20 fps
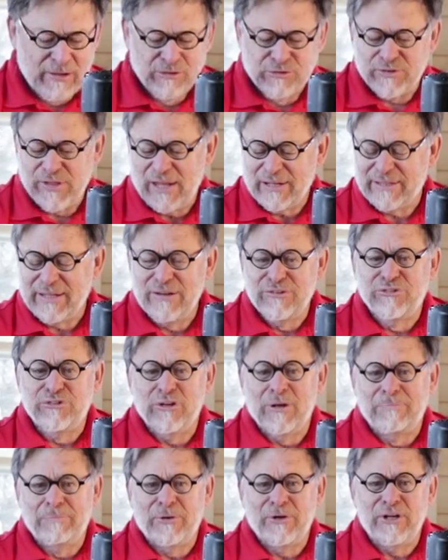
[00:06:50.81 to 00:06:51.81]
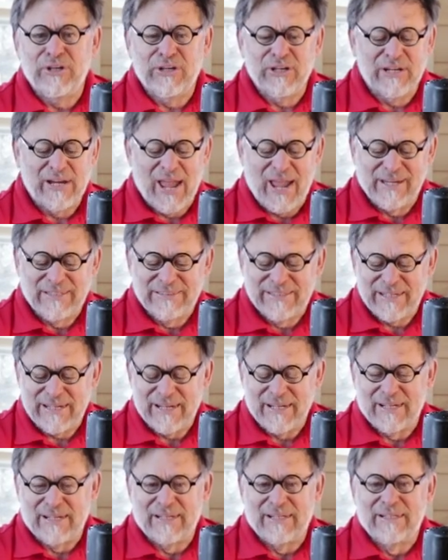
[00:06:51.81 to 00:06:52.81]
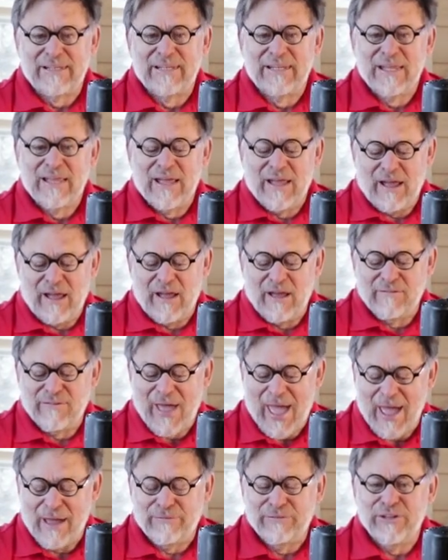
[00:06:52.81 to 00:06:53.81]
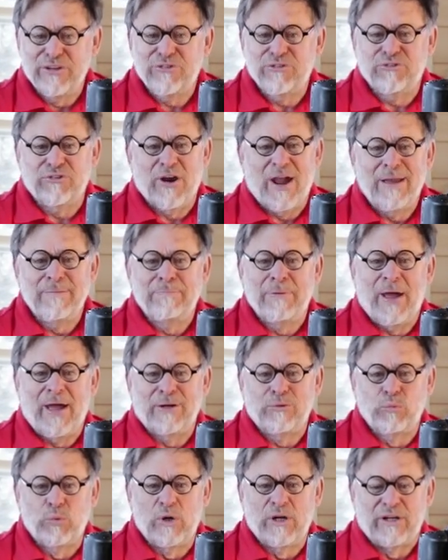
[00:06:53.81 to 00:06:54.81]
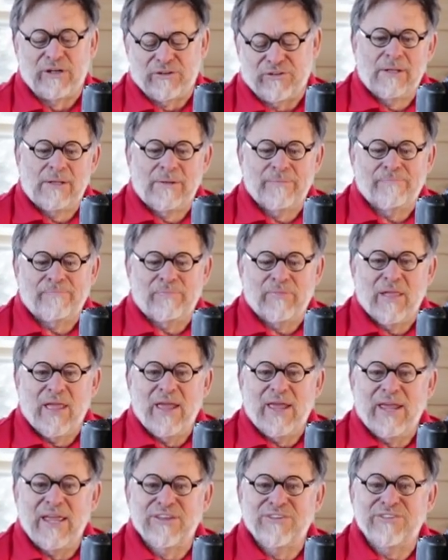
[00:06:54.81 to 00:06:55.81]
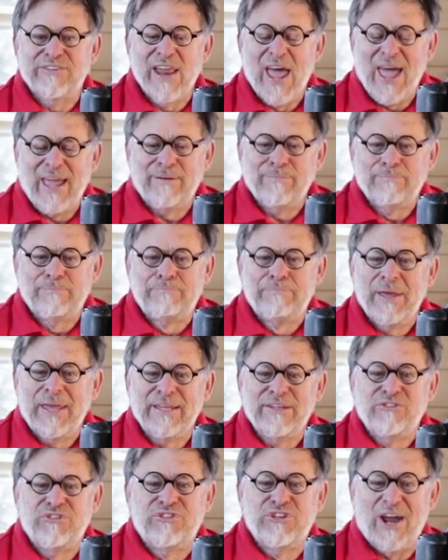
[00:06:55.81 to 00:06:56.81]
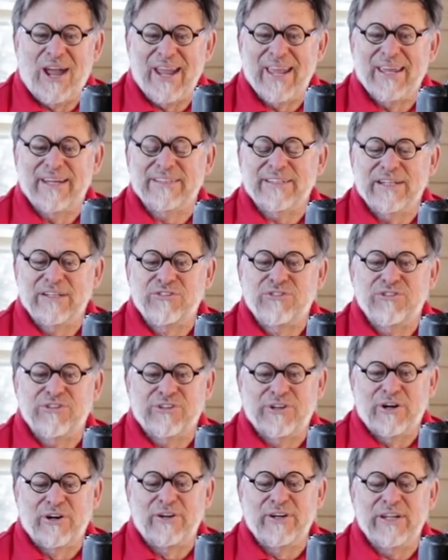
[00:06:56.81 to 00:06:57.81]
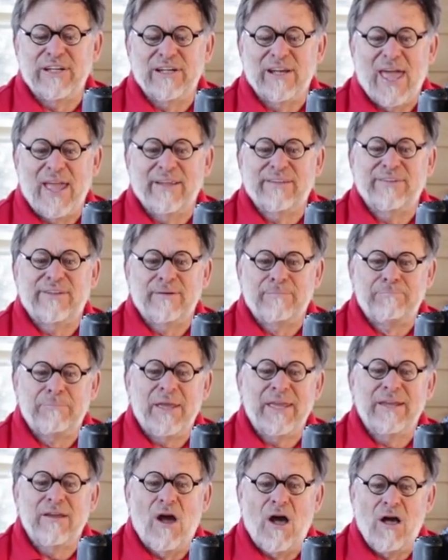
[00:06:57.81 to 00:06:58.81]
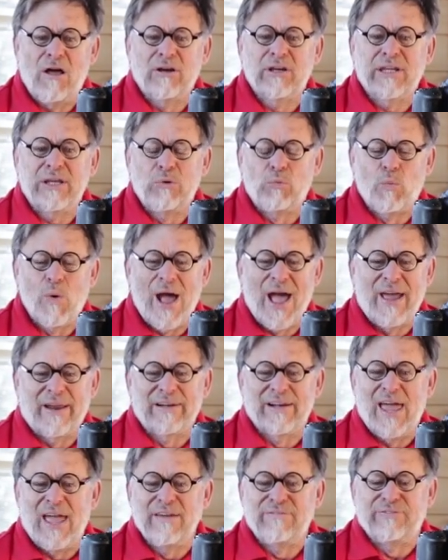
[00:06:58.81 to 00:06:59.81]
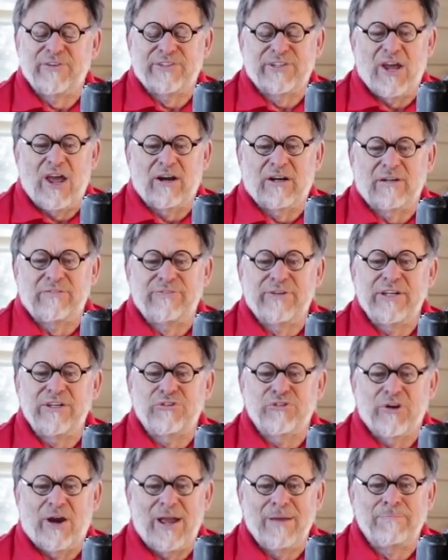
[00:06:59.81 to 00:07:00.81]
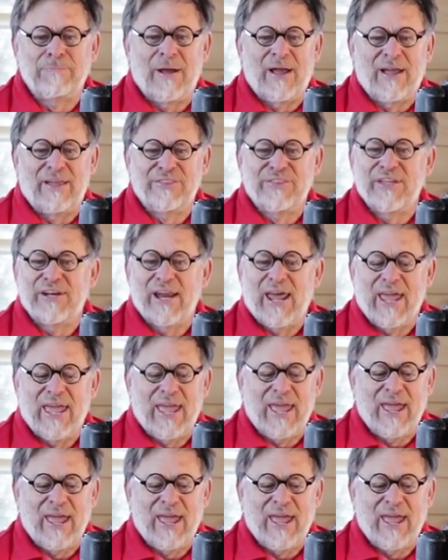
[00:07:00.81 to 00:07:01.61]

So that gives you a pretty good idea of how this tripod works. It's not big, giant, and sturdy like the big honkin' wildlife photography tripod that I